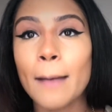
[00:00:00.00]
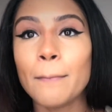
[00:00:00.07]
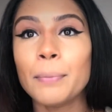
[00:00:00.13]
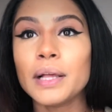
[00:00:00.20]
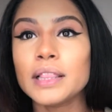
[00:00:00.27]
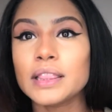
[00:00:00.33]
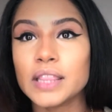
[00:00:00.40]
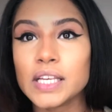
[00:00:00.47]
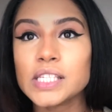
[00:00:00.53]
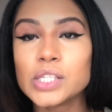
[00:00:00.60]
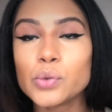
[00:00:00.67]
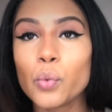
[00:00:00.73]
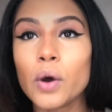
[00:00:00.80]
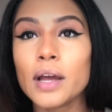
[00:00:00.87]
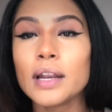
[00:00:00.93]
But
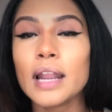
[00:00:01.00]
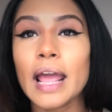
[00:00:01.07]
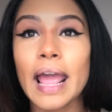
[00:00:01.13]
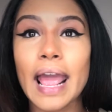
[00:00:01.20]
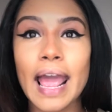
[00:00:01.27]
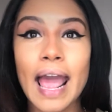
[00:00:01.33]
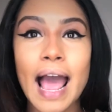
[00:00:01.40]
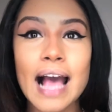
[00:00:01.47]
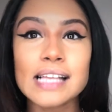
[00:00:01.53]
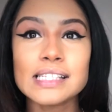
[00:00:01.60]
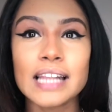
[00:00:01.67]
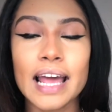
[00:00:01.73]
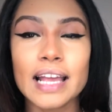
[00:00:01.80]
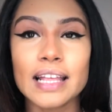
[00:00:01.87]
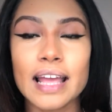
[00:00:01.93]
this one, it has
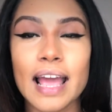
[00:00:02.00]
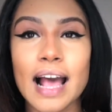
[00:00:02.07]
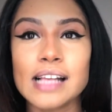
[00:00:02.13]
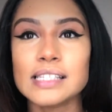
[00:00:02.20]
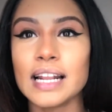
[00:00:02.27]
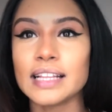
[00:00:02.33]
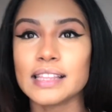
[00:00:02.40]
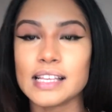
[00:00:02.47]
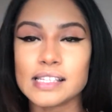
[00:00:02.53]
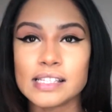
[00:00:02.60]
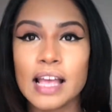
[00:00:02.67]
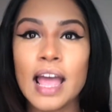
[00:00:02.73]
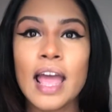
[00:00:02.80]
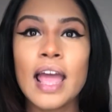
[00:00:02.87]
like this,